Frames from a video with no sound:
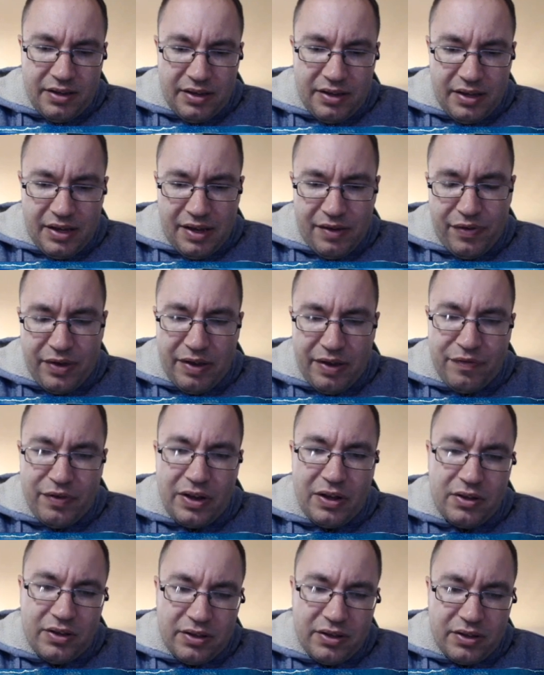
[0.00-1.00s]
if
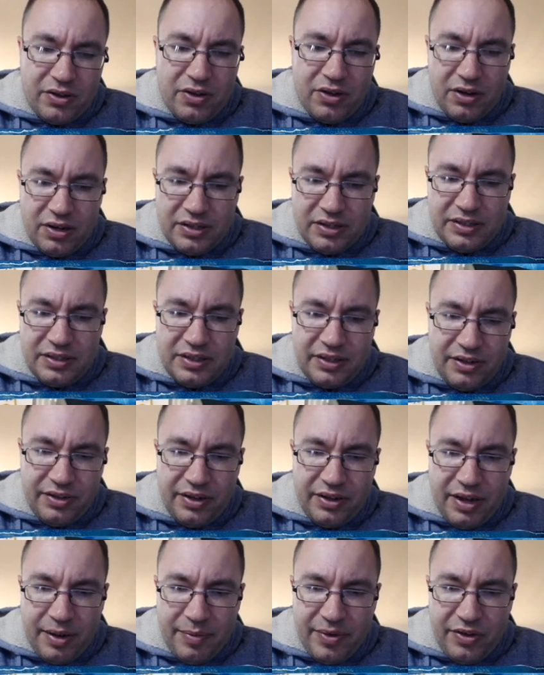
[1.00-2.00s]
I look at the cards and
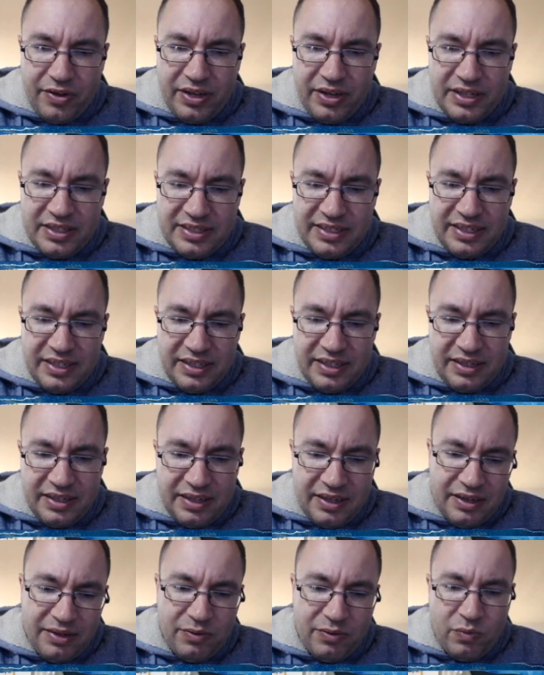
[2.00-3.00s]
you can
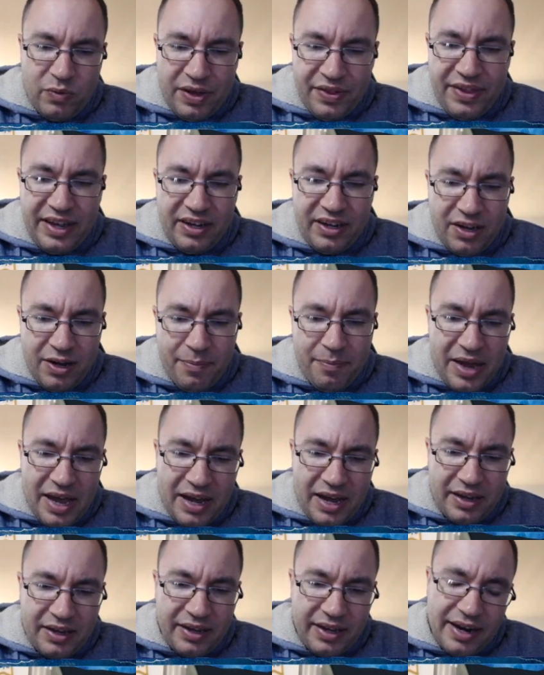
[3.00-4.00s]
see when they come
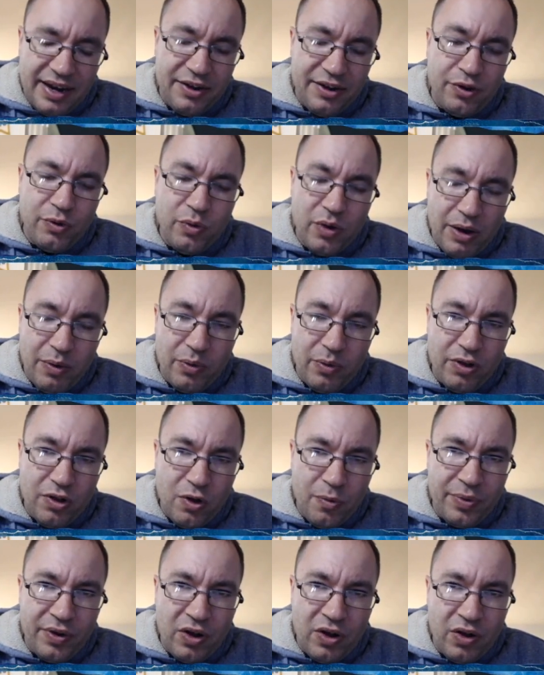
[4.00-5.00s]
back, and I will
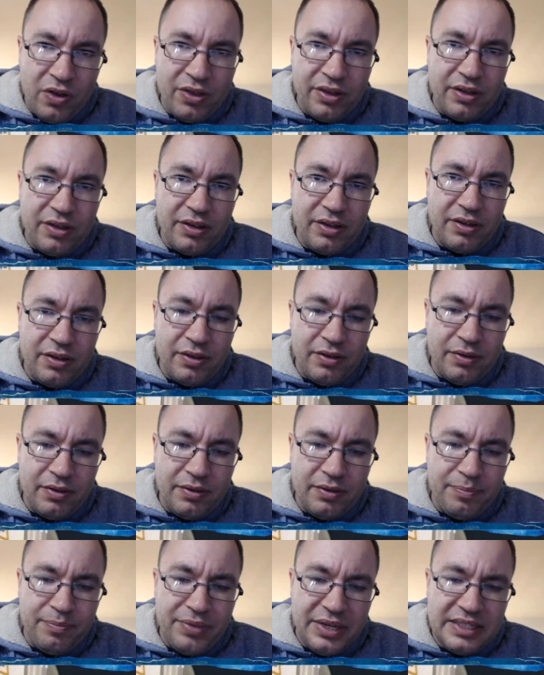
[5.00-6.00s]
open all the
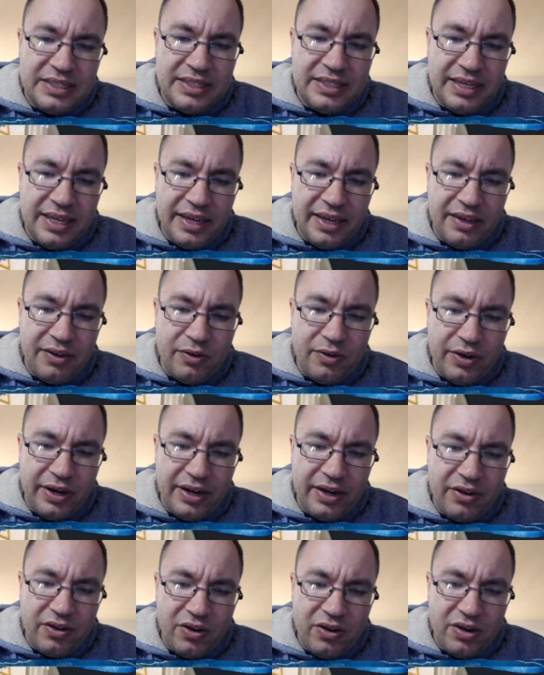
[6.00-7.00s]
PCA
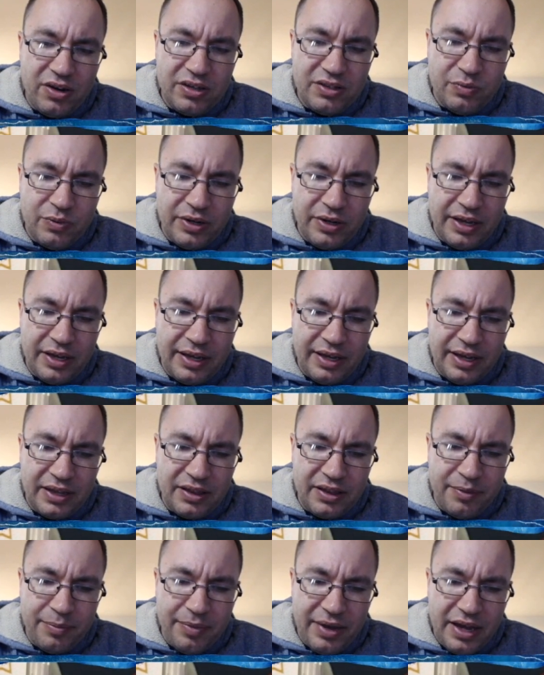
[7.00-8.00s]
graded cards when I
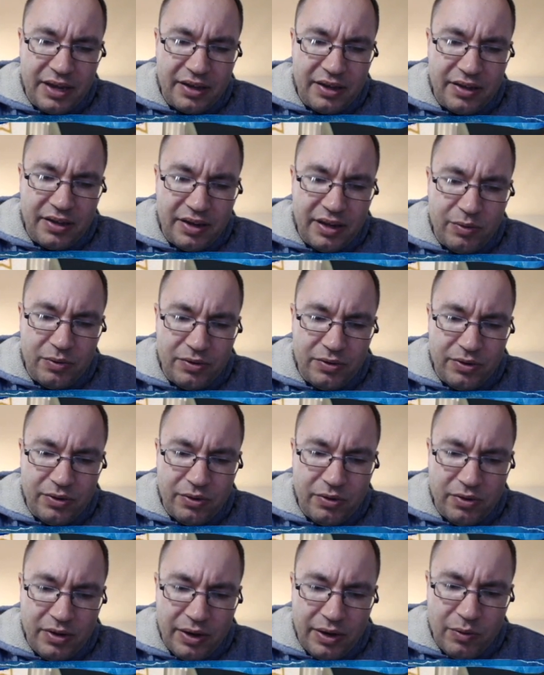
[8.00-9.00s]
get them back. I
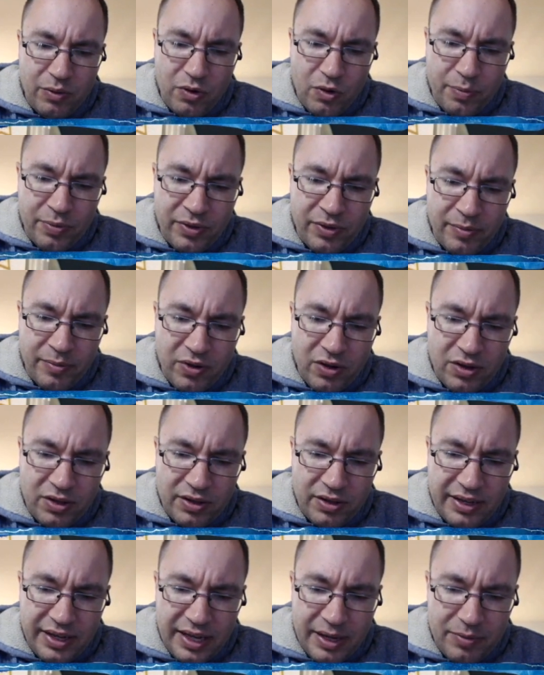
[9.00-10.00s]
will open them all
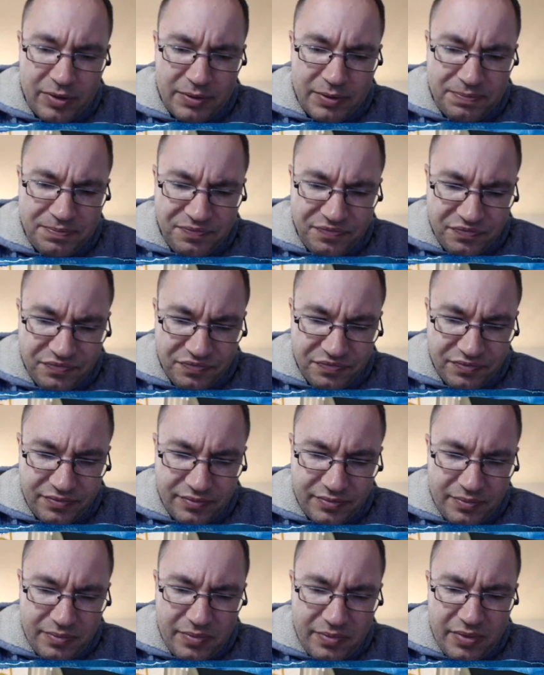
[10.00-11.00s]
on camera.
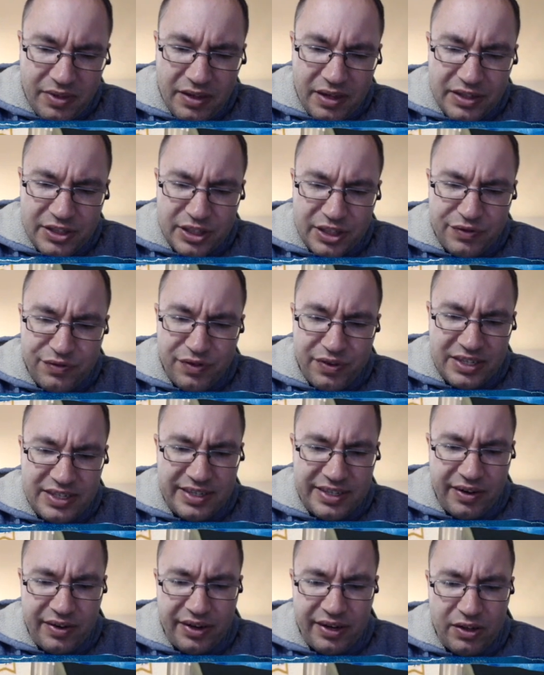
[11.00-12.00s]
Just from the
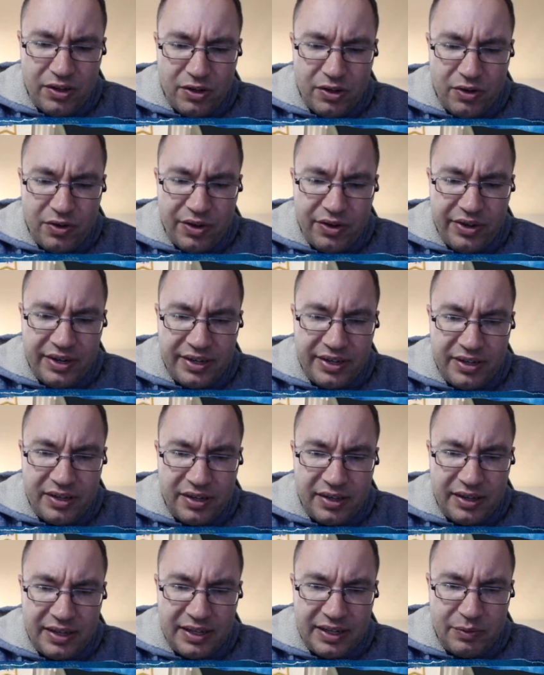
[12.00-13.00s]
centering alone, you can
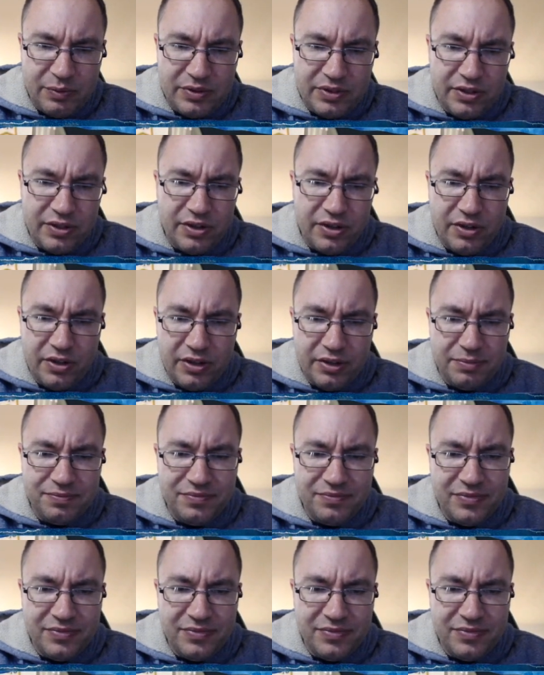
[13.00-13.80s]
tell that that was your card.